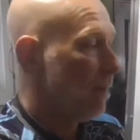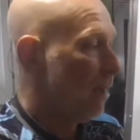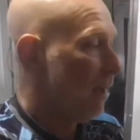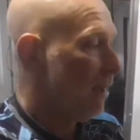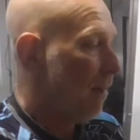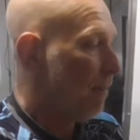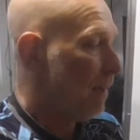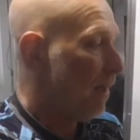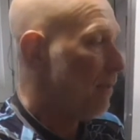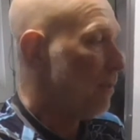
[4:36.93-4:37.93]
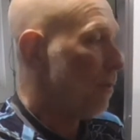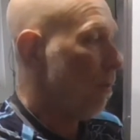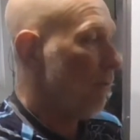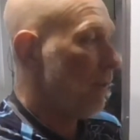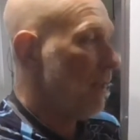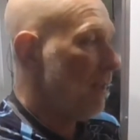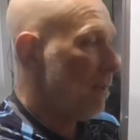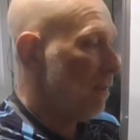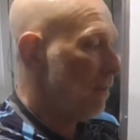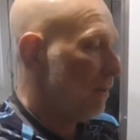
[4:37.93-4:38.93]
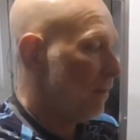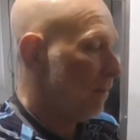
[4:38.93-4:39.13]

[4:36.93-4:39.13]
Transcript: and under over here.